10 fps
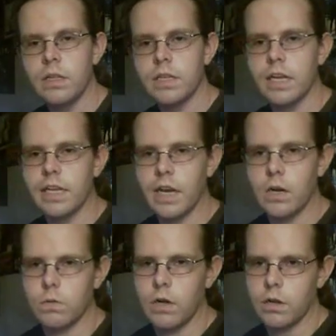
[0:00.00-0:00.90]
then again,
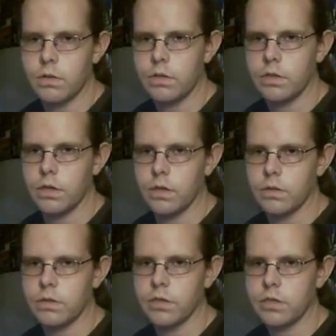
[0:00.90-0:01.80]
a lot of the
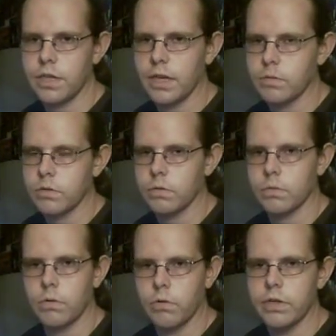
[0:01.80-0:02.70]
disc games are
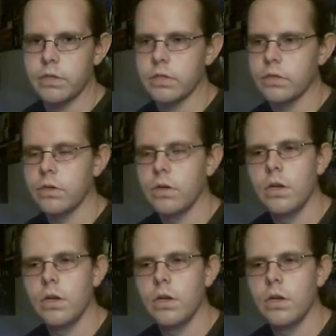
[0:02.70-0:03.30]
crazy.